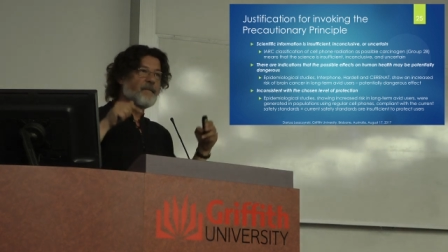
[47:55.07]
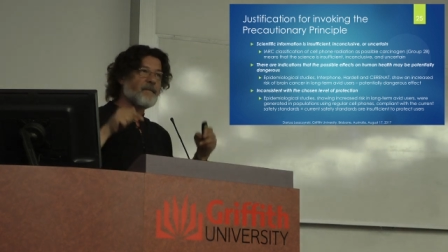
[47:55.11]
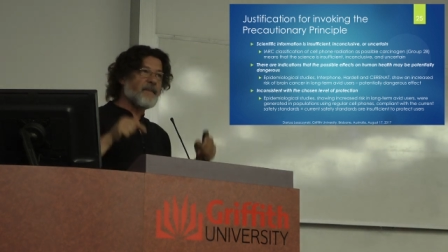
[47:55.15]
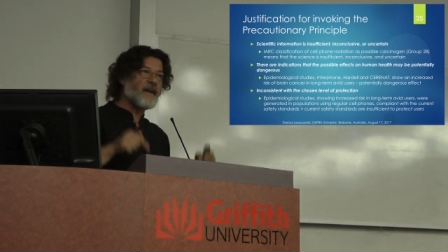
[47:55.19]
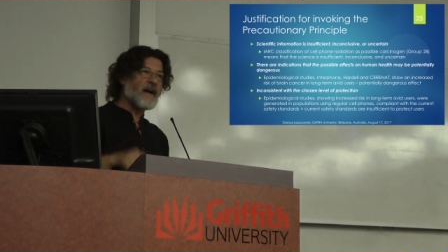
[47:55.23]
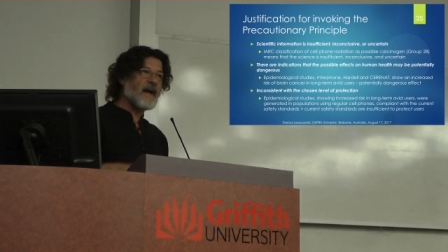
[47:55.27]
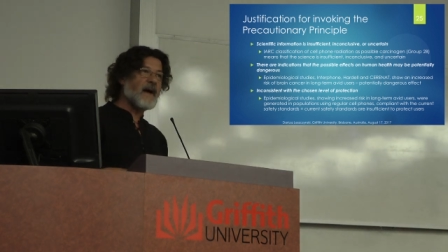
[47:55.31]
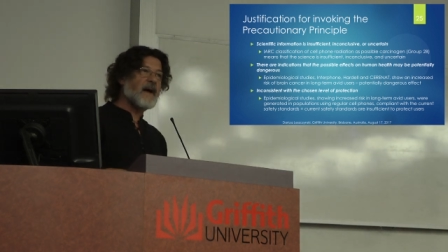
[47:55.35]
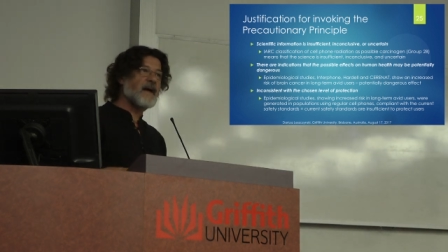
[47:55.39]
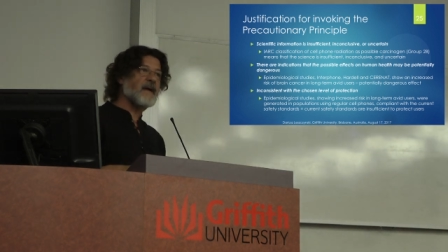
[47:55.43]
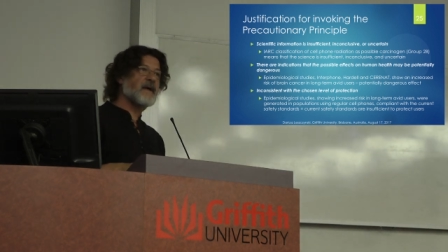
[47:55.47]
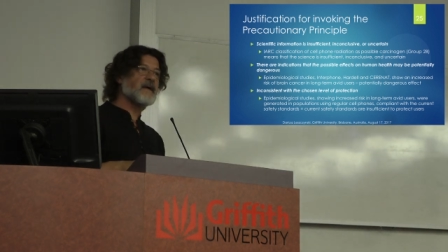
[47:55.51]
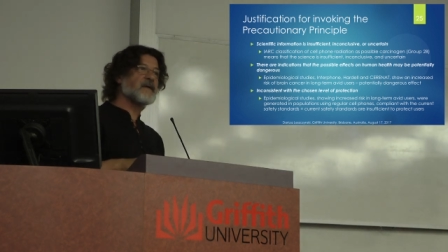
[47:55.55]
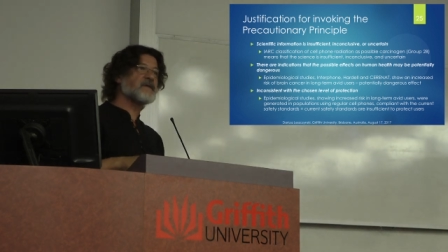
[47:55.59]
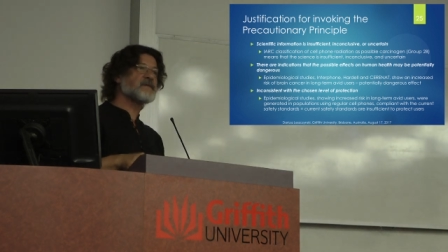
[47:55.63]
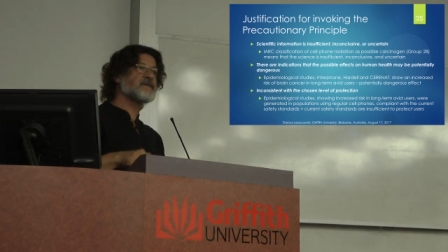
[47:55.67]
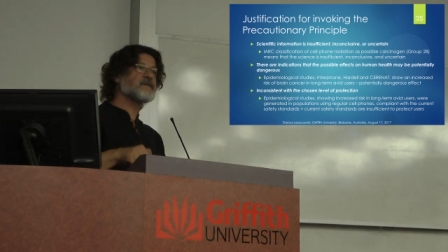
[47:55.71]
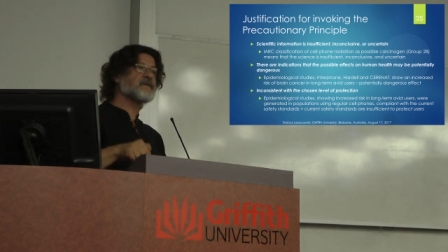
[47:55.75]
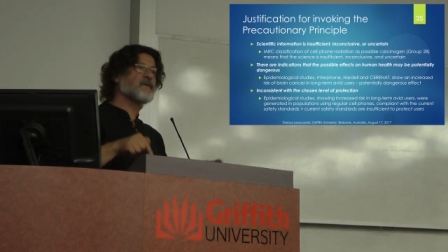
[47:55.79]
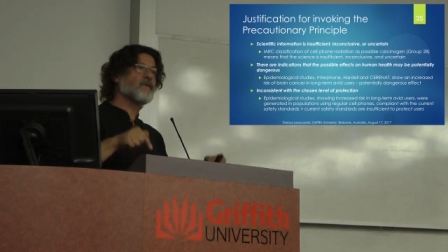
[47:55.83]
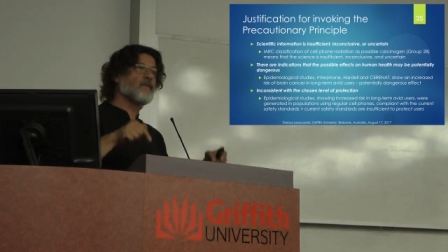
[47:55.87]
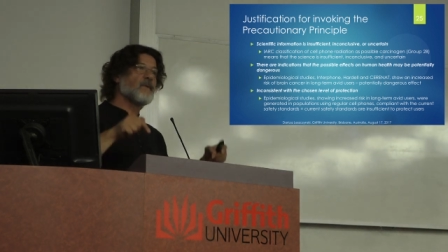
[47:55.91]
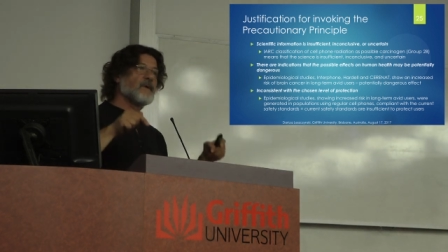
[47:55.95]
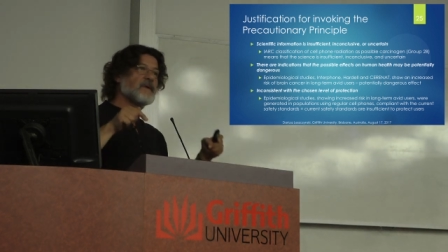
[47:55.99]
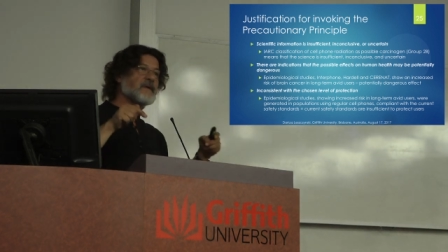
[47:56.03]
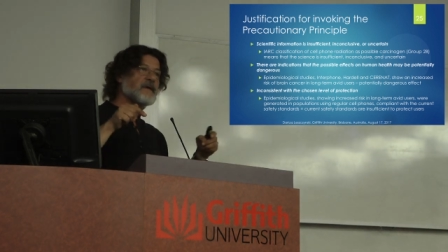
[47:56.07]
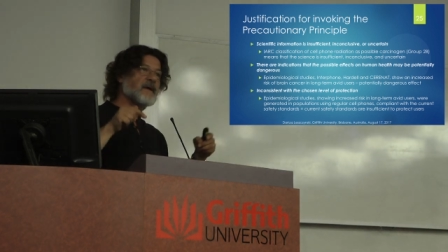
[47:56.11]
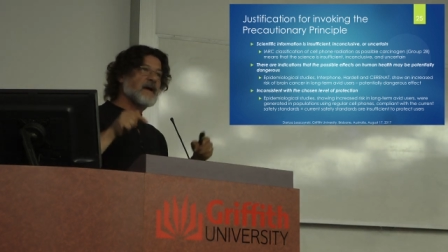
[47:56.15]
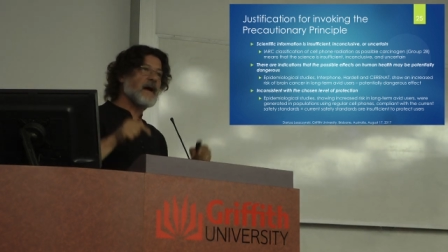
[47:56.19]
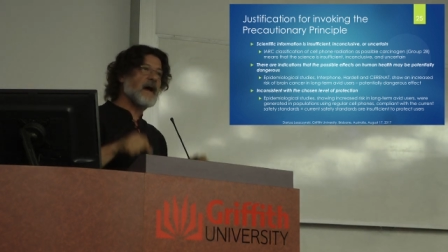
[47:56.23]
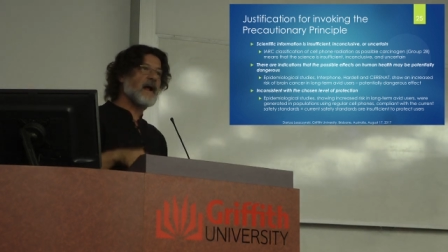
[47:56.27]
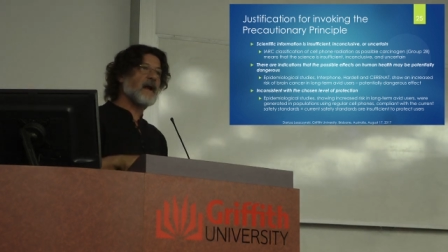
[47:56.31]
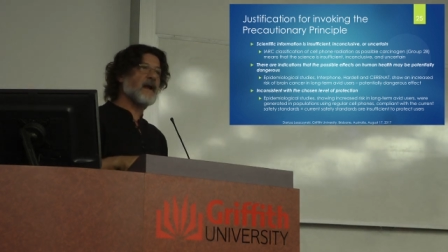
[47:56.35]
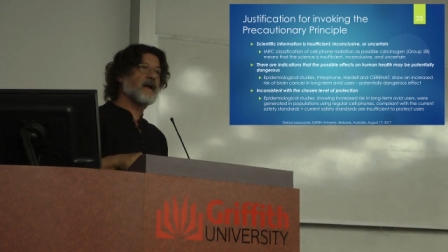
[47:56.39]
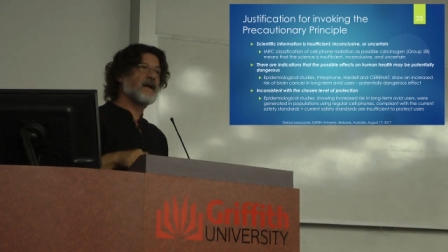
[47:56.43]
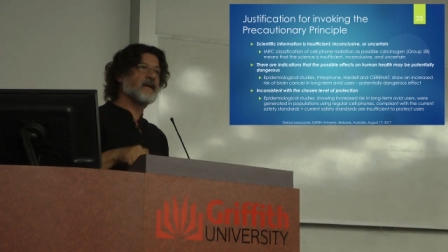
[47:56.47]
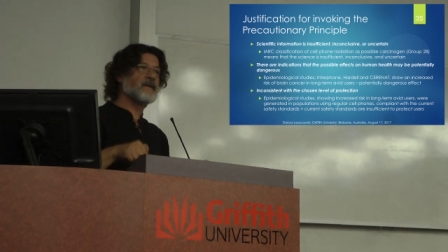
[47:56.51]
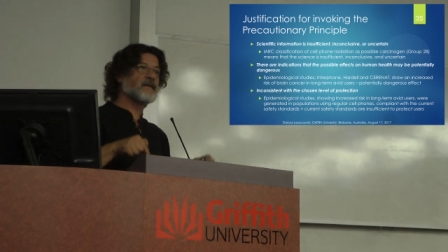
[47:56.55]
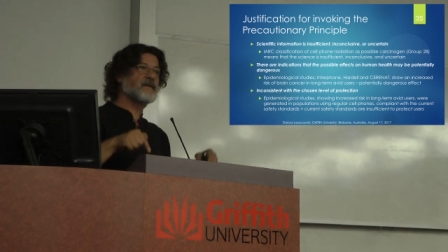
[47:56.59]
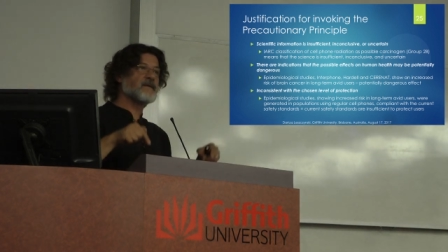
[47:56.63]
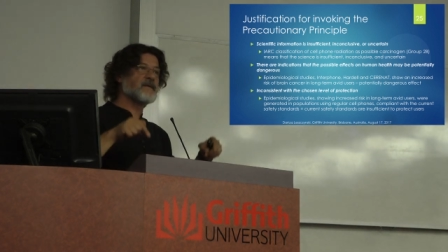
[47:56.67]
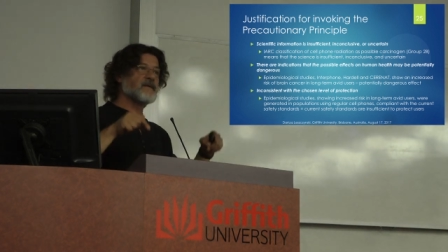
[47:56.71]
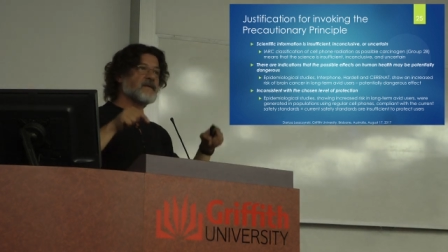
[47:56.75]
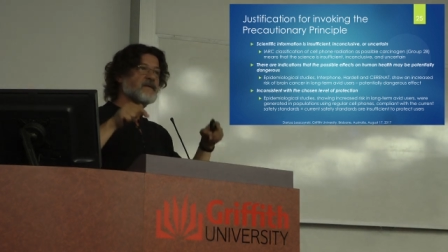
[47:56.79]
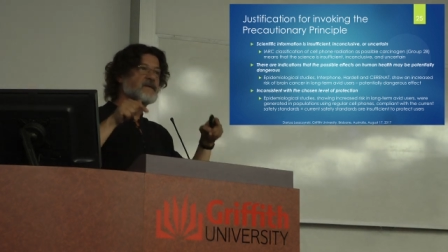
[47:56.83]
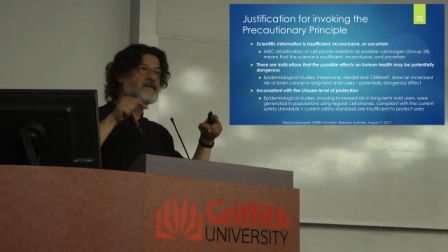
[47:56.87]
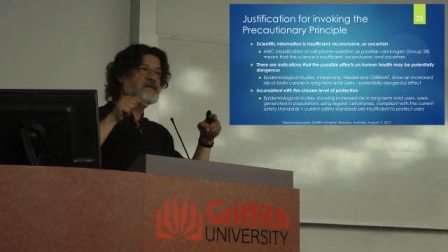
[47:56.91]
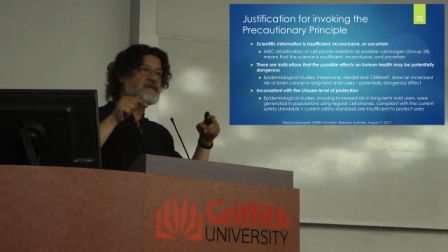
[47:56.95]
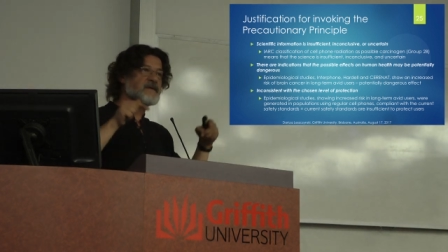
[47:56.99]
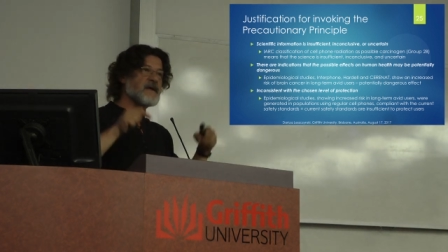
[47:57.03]
compliance with
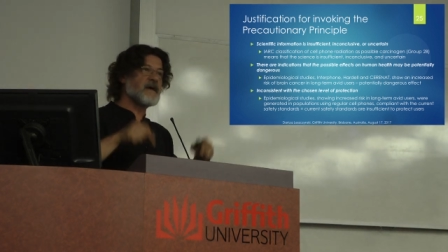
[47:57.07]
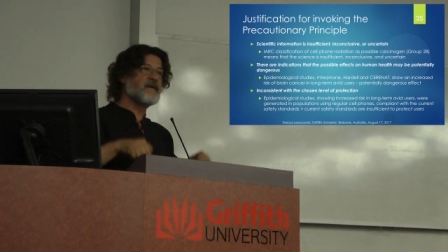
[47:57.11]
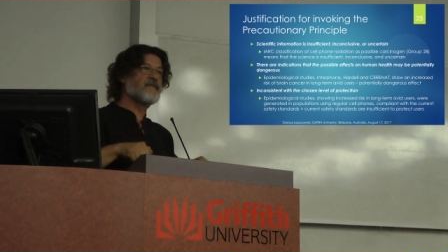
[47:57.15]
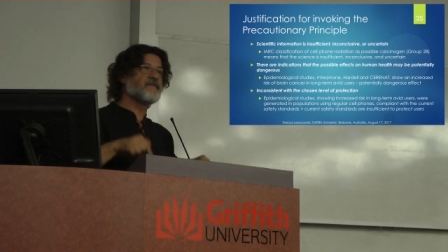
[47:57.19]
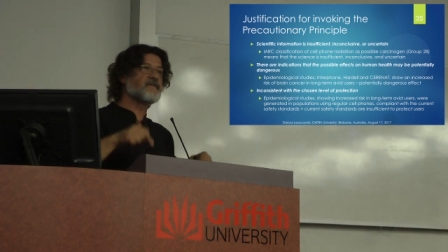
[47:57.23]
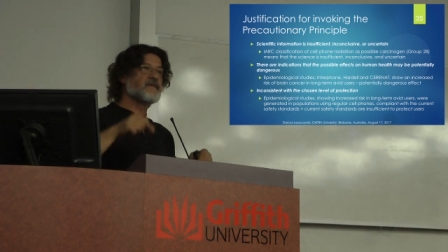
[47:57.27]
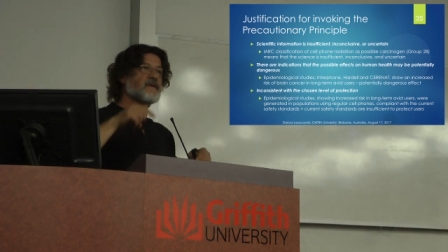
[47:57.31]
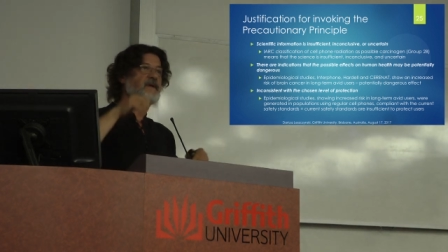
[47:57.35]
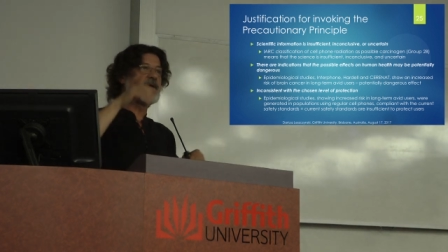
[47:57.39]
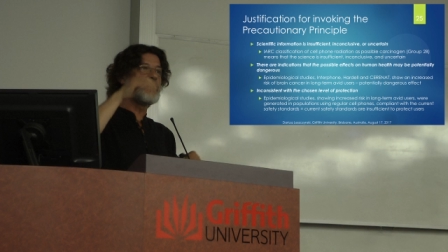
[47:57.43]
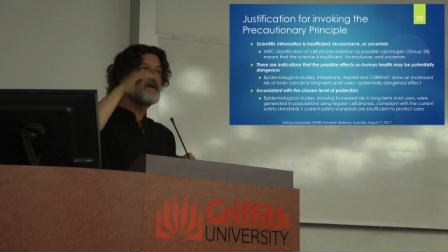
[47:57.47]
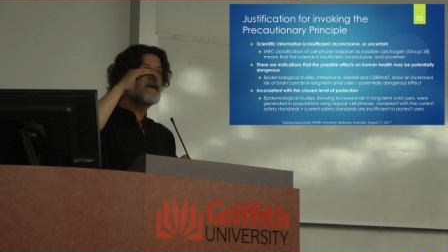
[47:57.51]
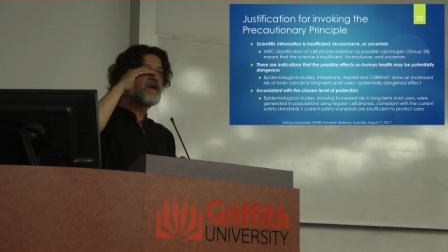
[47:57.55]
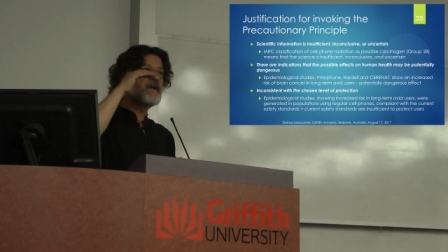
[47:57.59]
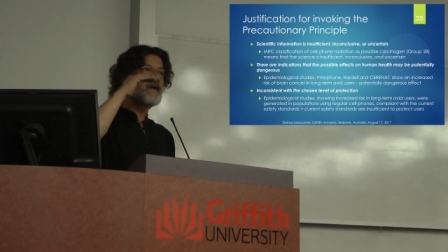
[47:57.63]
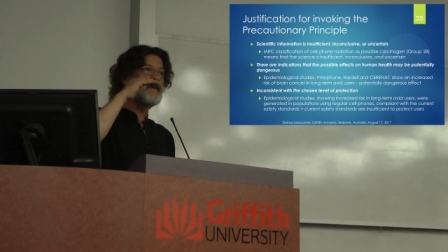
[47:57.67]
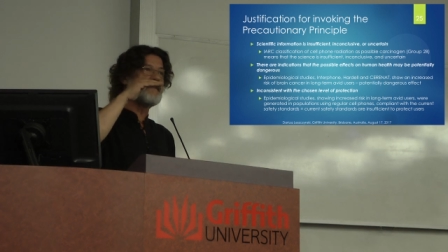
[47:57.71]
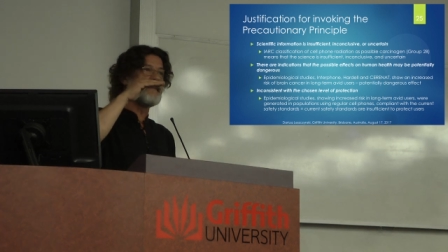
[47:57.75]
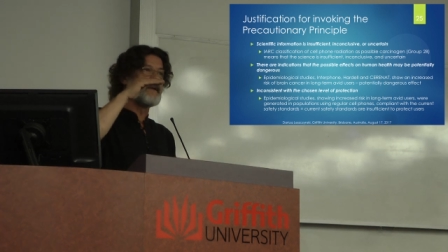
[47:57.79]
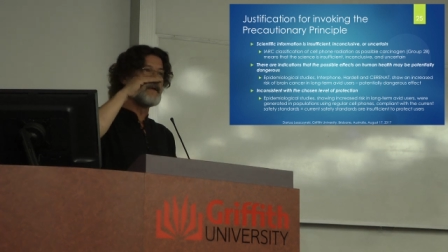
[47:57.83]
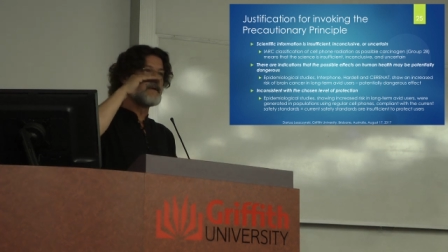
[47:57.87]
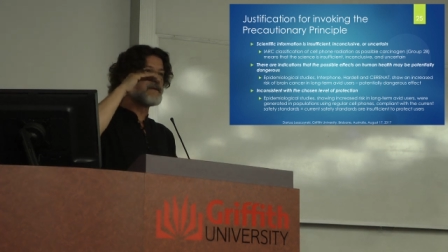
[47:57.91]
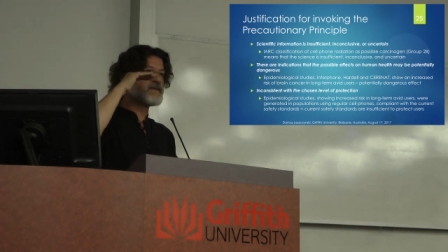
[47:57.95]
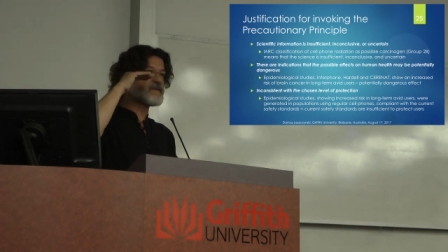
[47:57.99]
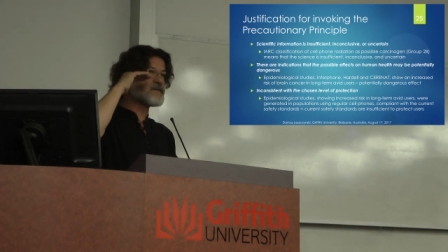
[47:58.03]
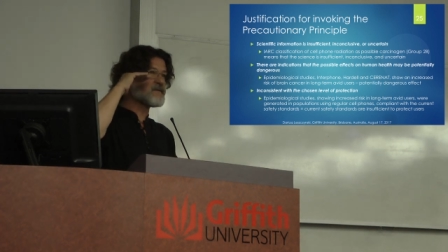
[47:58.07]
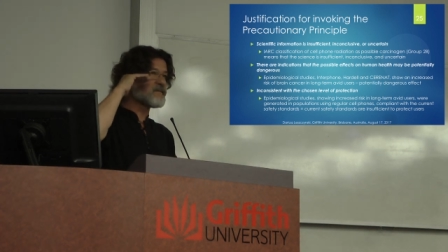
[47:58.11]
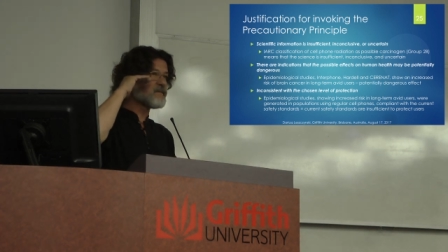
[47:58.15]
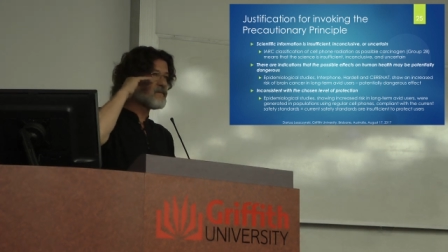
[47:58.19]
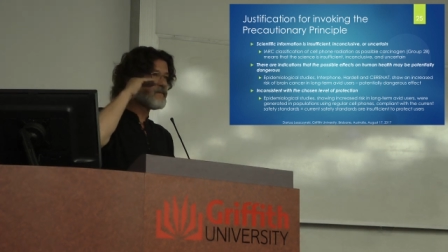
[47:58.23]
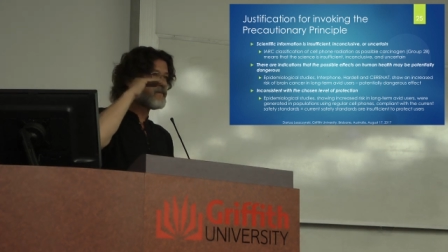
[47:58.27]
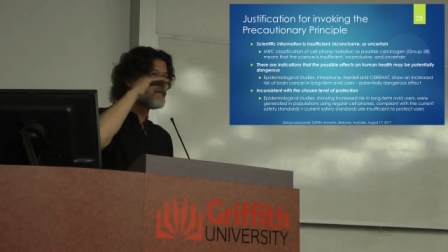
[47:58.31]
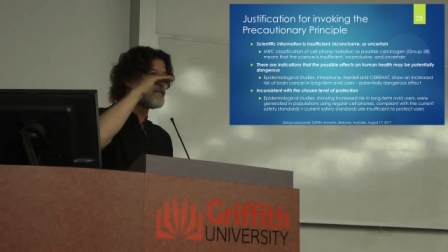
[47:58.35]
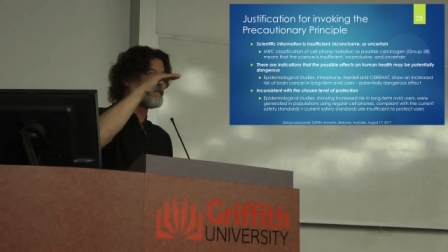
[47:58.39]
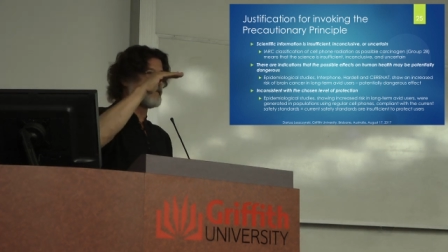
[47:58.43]
current safety limits.